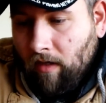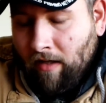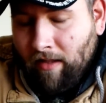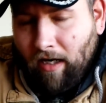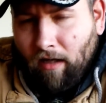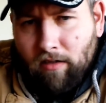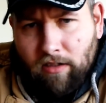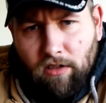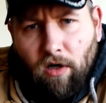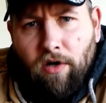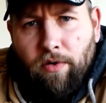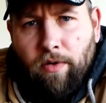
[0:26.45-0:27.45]
And then I'll just
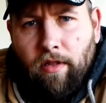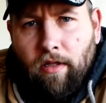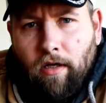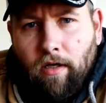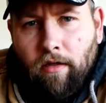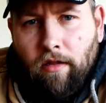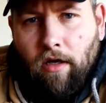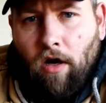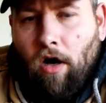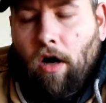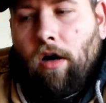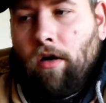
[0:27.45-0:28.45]
start doing the
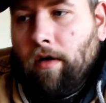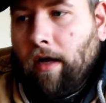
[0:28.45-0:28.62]
call.